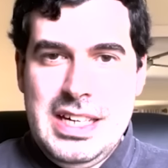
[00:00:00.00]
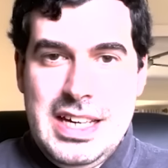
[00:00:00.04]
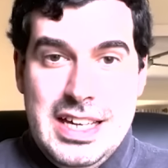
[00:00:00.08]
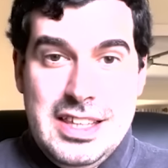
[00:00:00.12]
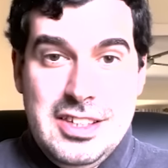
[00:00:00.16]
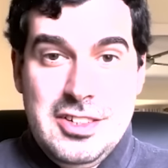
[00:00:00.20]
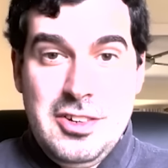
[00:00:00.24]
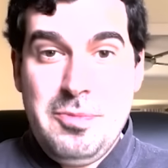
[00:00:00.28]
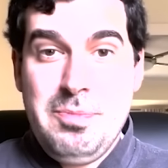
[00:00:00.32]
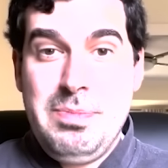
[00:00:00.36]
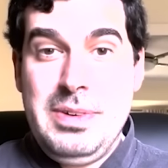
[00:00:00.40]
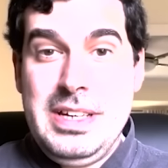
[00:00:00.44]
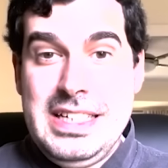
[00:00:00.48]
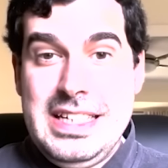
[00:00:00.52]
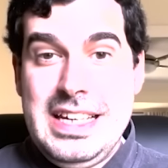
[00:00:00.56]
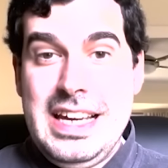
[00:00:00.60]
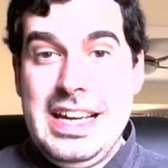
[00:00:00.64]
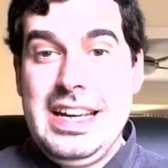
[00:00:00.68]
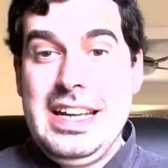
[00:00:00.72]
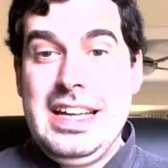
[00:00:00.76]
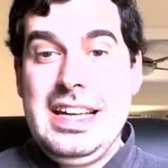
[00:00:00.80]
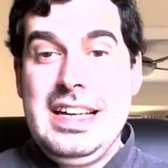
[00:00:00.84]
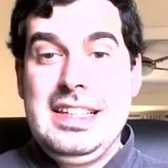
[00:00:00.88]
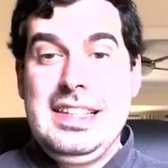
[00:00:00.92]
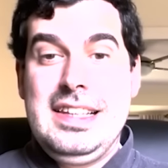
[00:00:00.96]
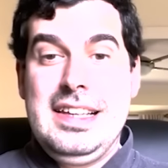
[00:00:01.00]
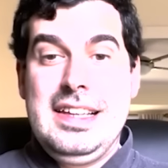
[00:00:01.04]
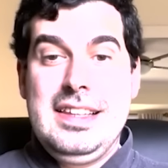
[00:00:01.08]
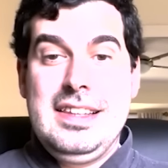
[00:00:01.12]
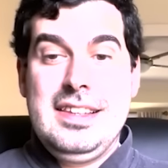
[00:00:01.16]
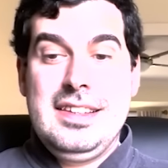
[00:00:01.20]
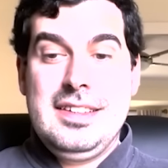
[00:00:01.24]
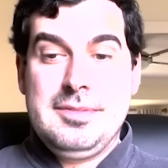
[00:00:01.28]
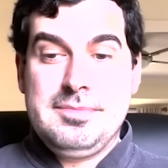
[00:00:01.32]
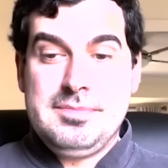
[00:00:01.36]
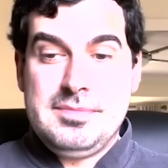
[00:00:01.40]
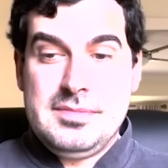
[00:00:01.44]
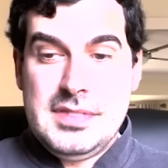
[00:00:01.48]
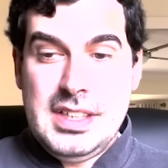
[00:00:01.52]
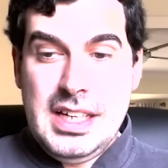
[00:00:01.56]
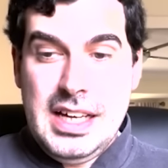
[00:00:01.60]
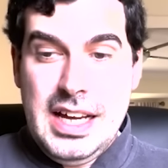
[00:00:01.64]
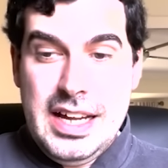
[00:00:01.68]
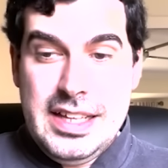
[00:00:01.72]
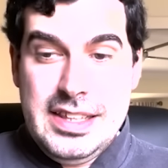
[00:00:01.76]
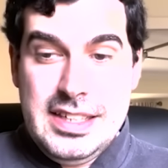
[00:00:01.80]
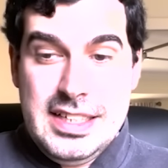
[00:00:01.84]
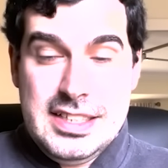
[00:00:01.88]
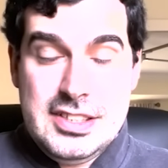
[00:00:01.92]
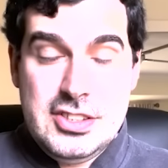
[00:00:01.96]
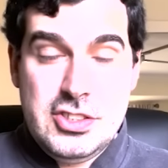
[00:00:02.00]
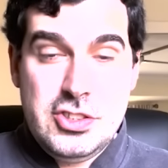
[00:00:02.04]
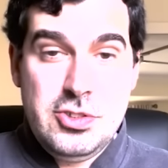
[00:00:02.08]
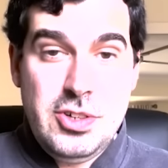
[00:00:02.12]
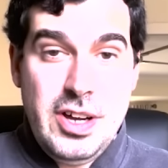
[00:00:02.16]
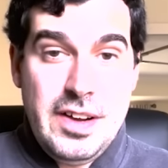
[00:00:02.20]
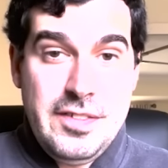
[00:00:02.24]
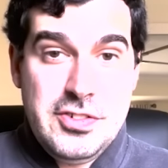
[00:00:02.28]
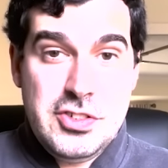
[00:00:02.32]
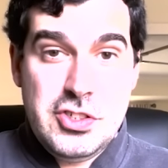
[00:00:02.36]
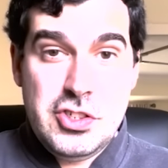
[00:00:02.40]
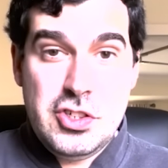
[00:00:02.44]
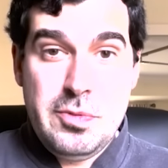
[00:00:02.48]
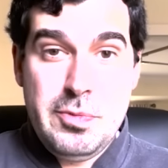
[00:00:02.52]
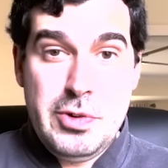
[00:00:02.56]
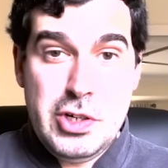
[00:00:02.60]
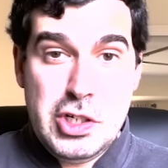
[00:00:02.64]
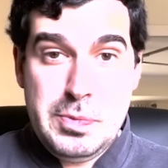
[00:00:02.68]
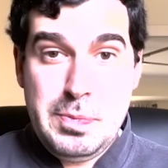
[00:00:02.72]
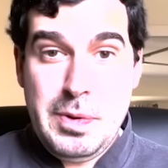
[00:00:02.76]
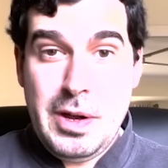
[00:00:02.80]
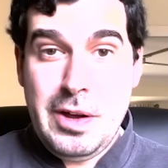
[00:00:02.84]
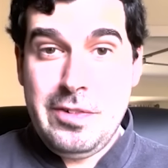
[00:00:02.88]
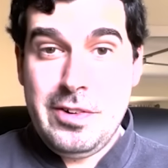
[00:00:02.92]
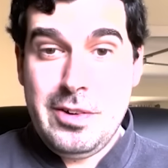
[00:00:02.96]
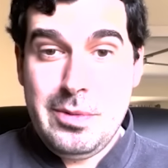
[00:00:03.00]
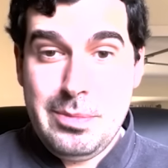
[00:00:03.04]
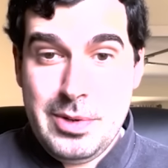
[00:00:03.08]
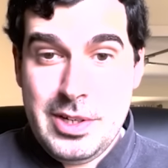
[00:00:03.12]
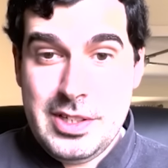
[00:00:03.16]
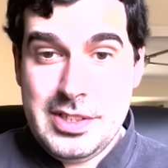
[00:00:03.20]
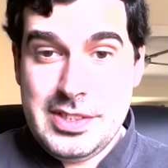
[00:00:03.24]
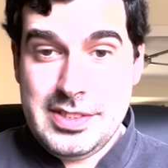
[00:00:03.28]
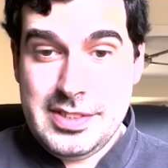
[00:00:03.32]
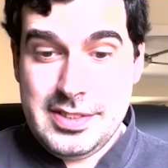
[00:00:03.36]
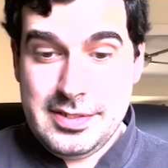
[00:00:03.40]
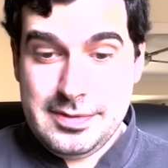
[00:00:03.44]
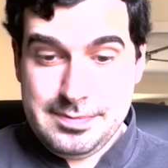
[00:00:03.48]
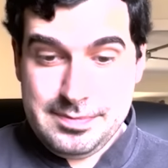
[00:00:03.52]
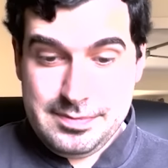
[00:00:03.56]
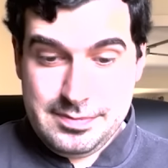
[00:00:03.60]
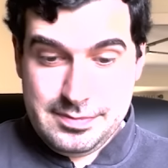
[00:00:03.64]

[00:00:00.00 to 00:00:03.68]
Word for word: and complicated and uh, needs to have so much performance